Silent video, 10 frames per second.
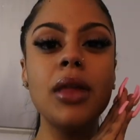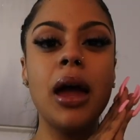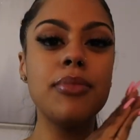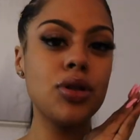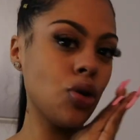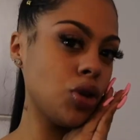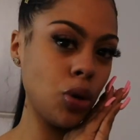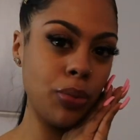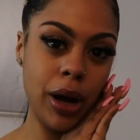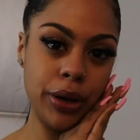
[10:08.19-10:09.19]
I'm so,
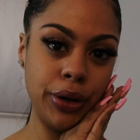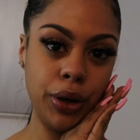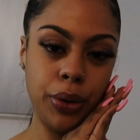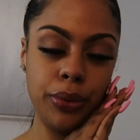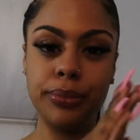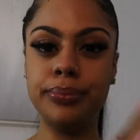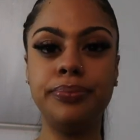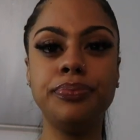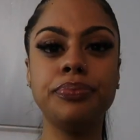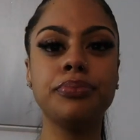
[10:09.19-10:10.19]
so proud of you
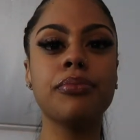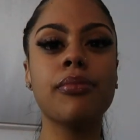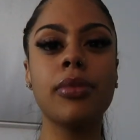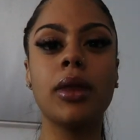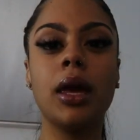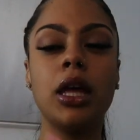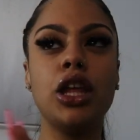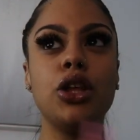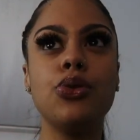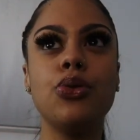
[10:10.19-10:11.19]

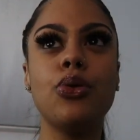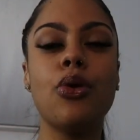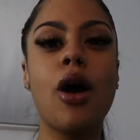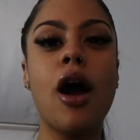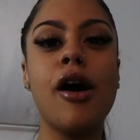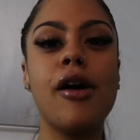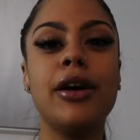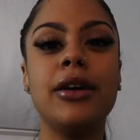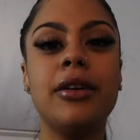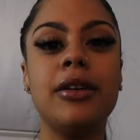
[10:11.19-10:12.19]
you
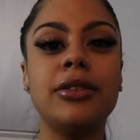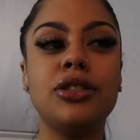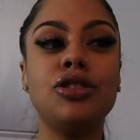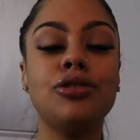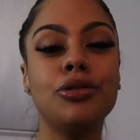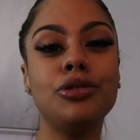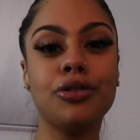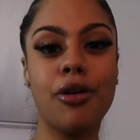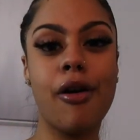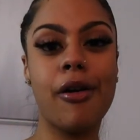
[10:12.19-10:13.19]
are so
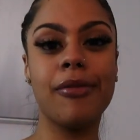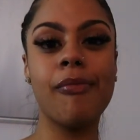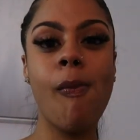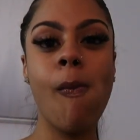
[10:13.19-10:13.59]
strong